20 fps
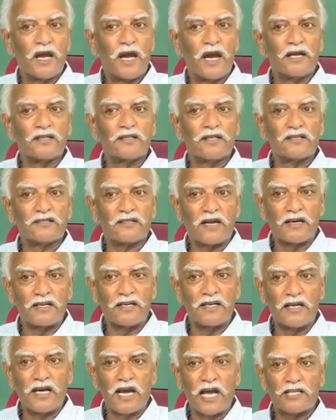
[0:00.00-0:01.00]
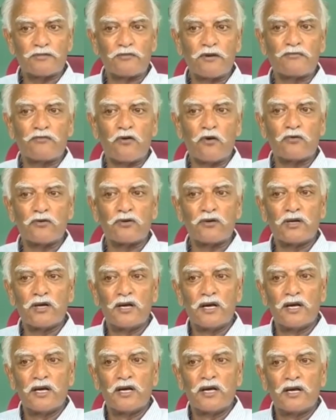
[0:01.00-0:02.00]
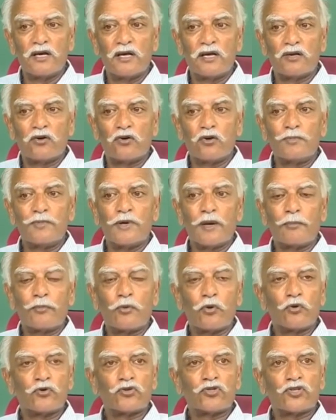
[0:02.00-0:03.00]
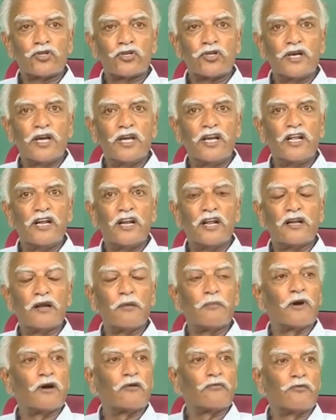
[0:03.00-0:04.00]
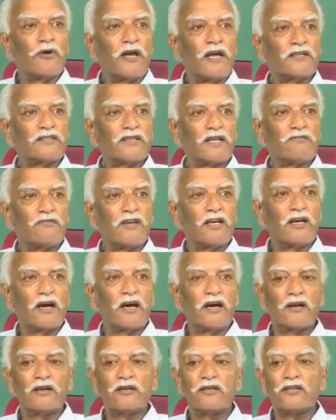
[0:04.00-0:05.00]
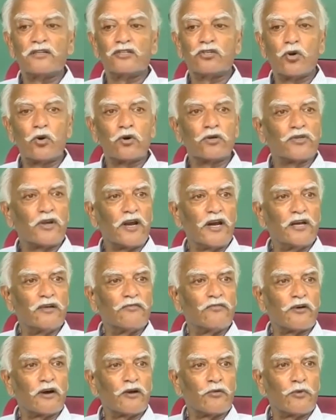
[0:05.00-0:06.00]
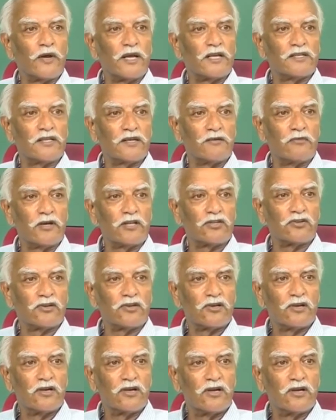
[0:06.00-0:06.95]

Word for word: And the study as we found could be approached in, in a number of ways and we showed three different ways in which